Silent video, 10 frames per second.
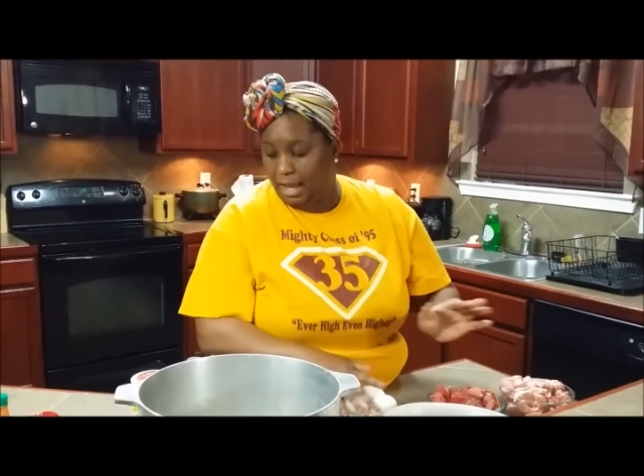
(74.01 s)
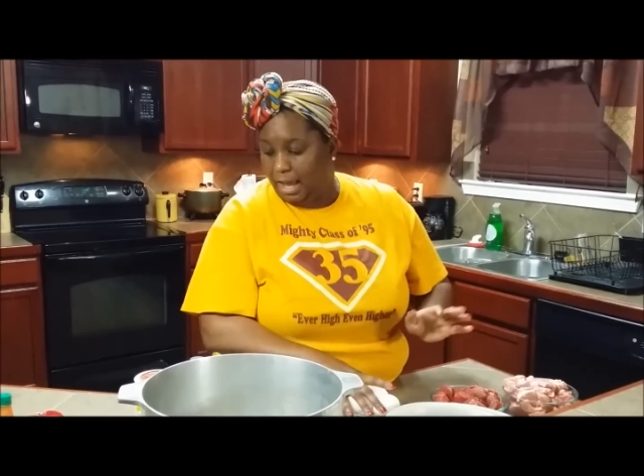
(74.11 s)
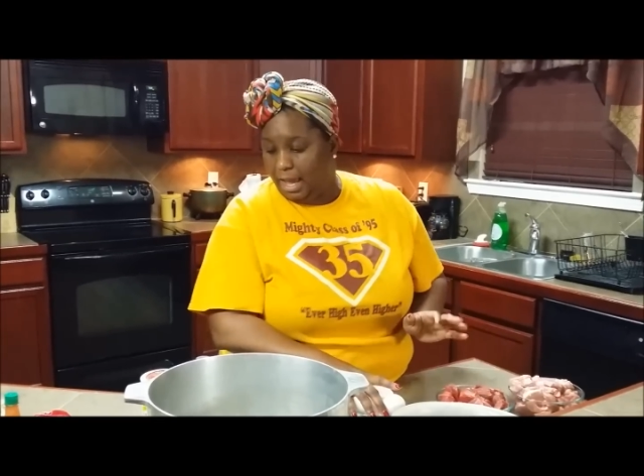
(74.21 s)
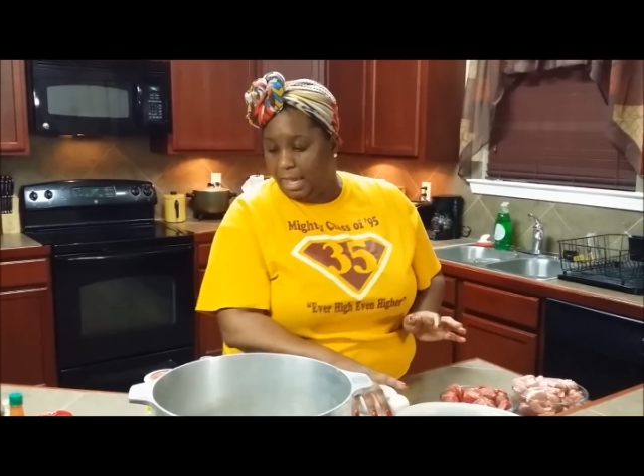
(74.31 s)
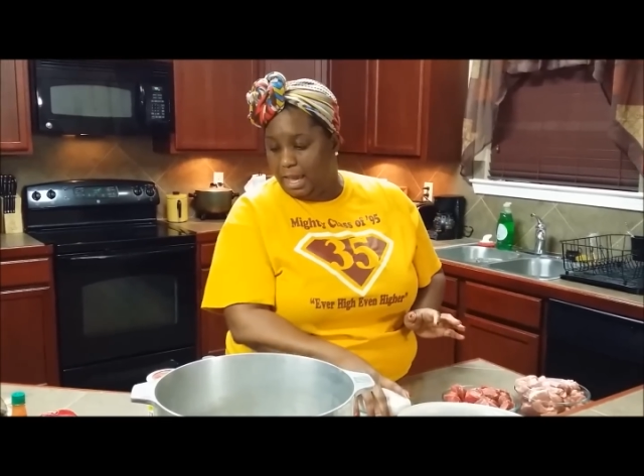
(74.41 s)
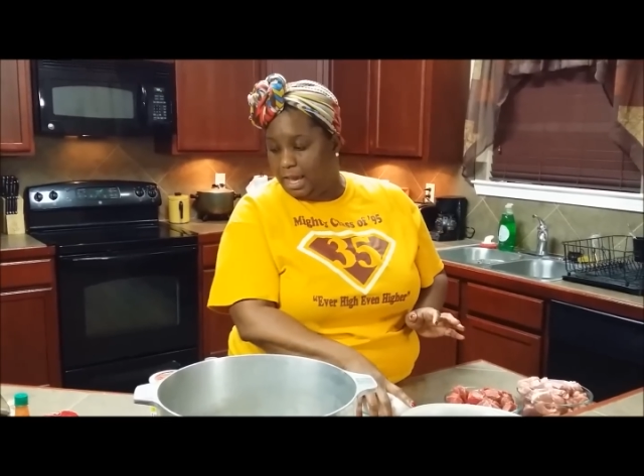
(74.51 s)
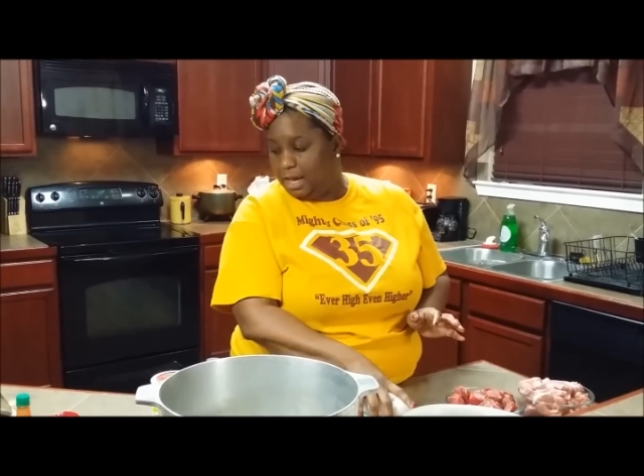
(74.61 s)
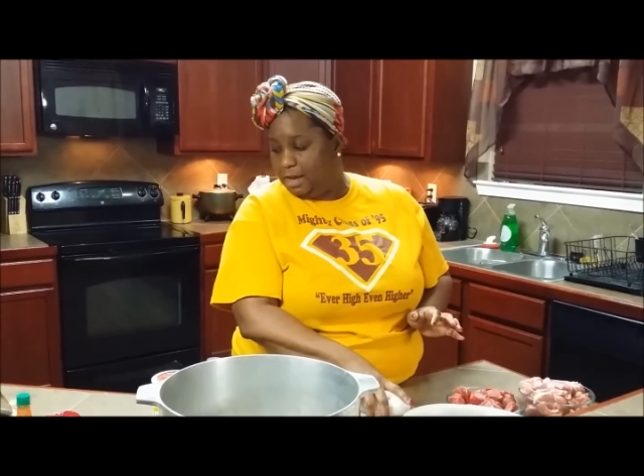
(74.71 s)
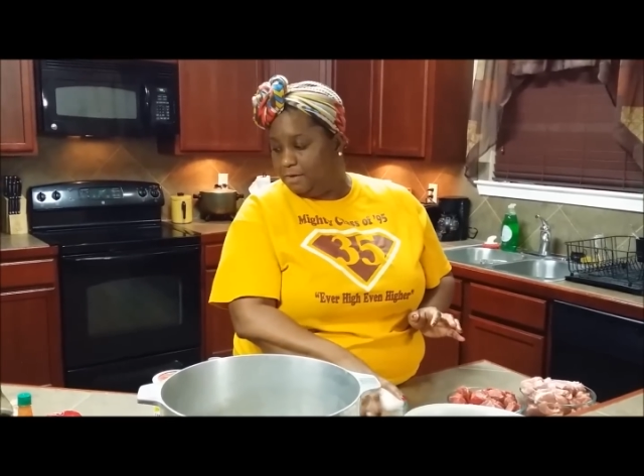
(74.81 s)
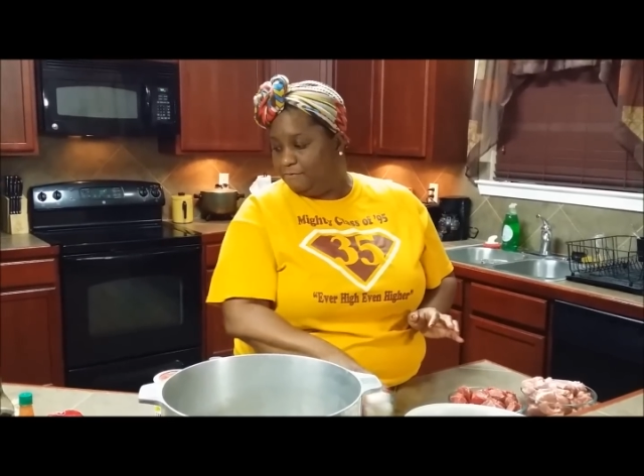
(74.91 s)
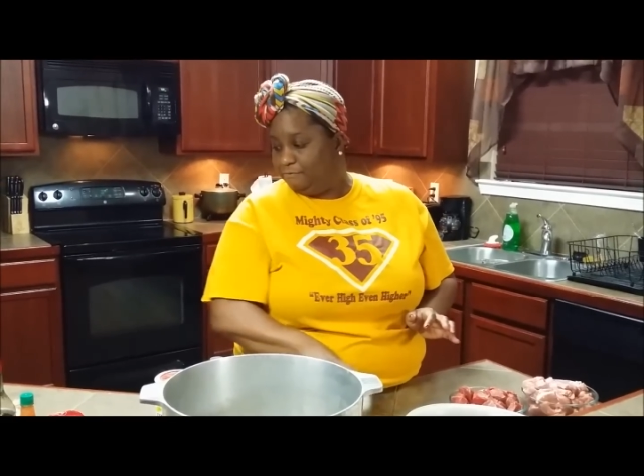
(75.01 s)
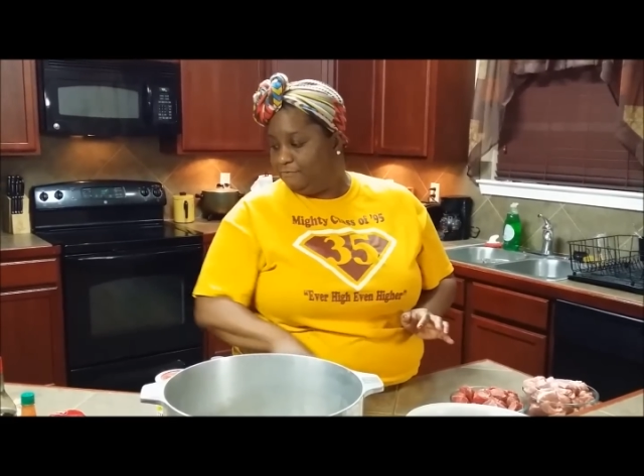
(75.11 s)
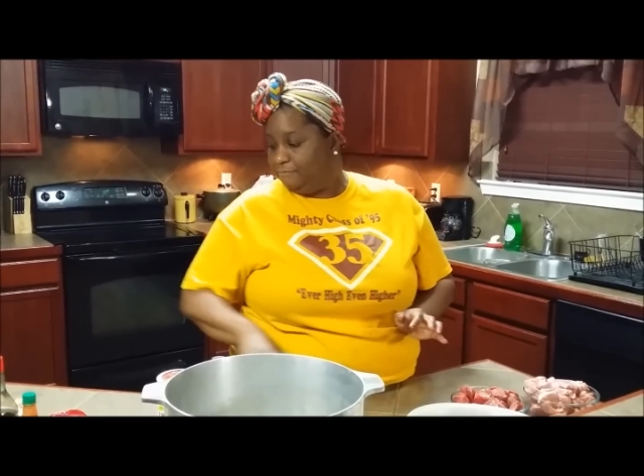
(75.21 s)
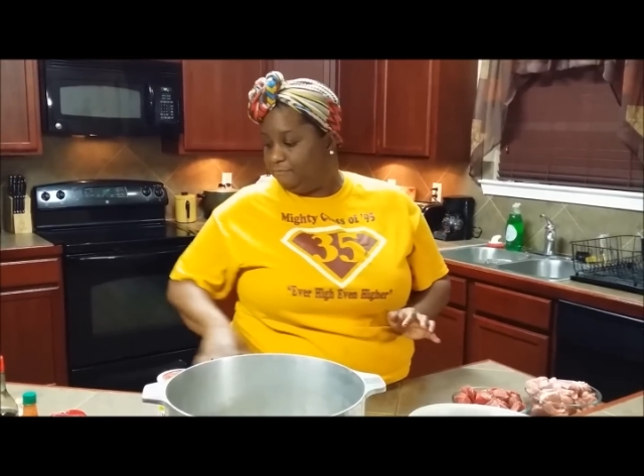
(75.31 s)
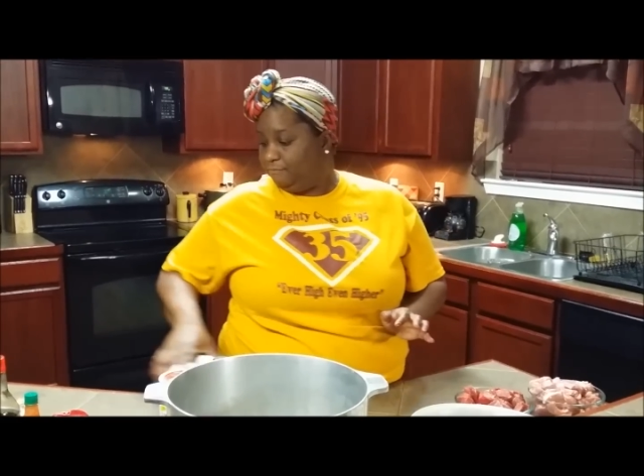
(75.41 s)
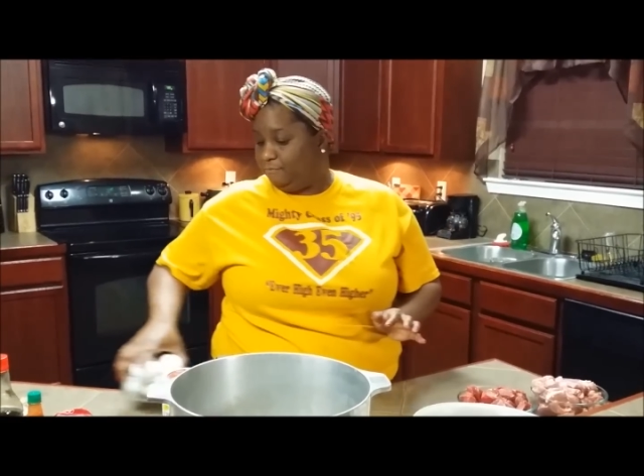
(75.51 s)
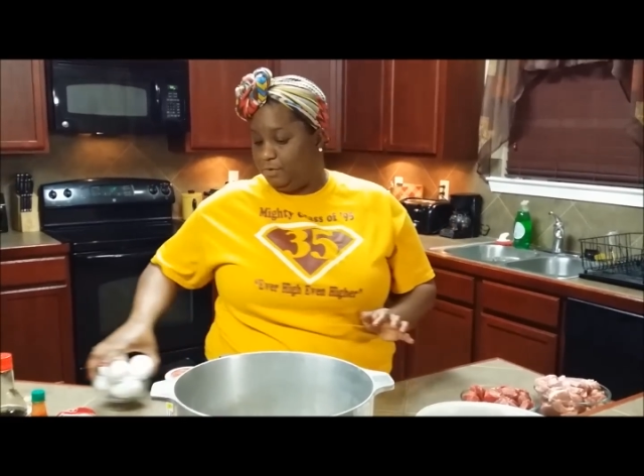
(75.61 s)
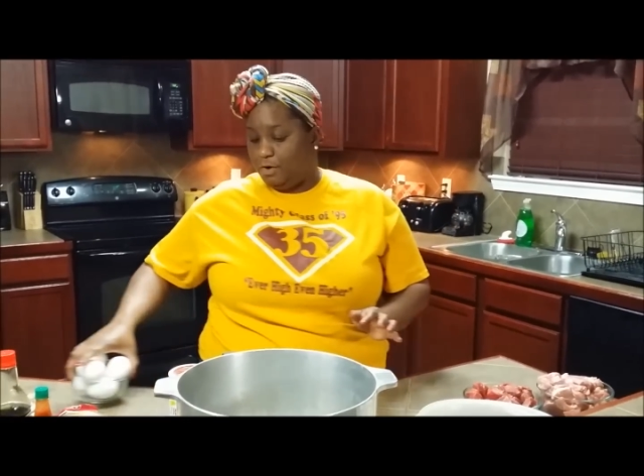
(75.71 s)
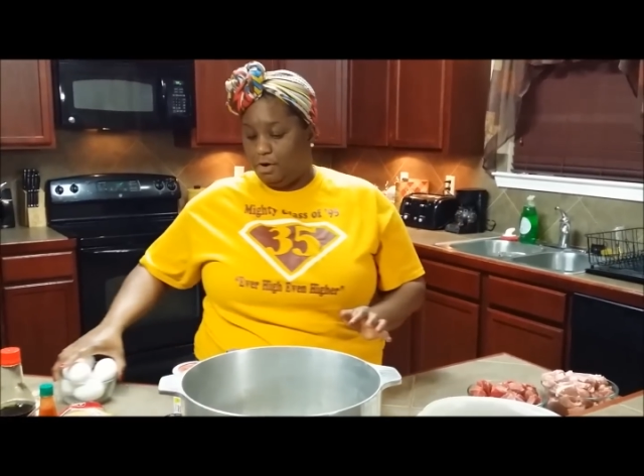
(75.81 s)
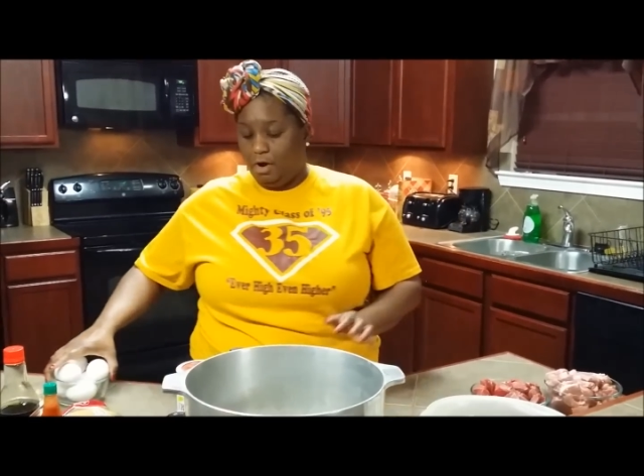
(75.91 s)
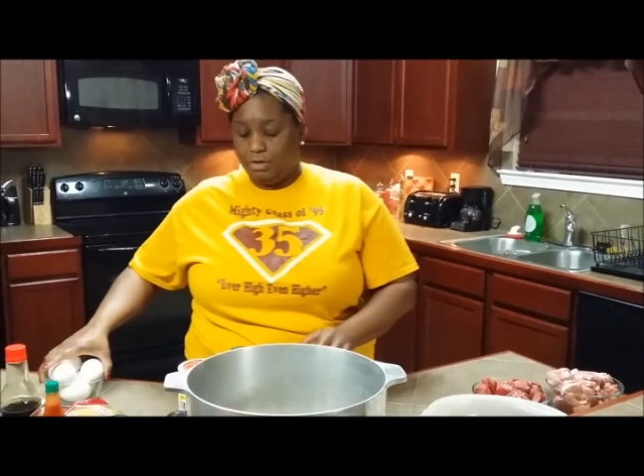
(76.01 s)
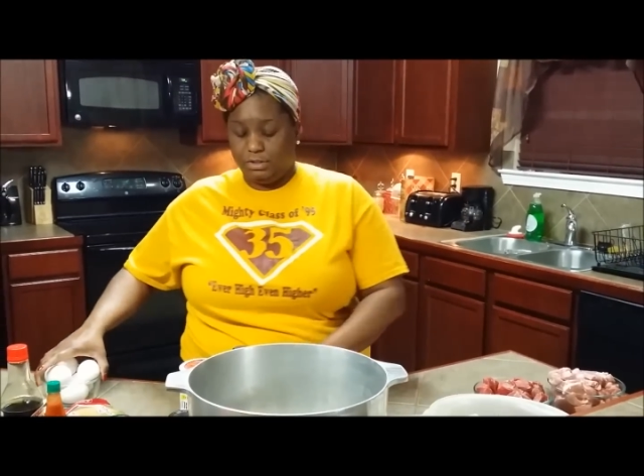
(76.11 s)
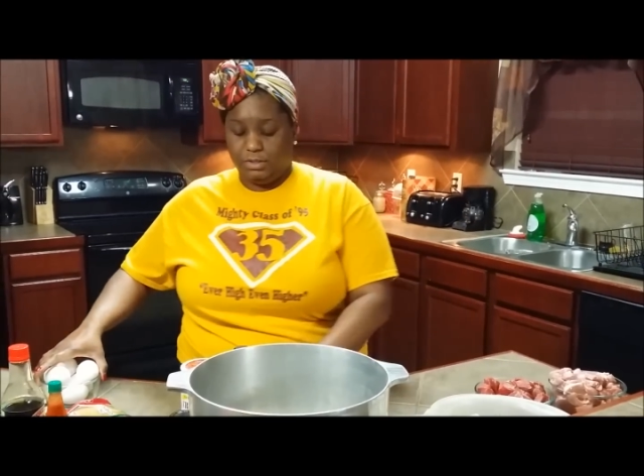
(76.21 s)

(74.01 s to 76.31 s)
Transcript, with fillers: And you're going to also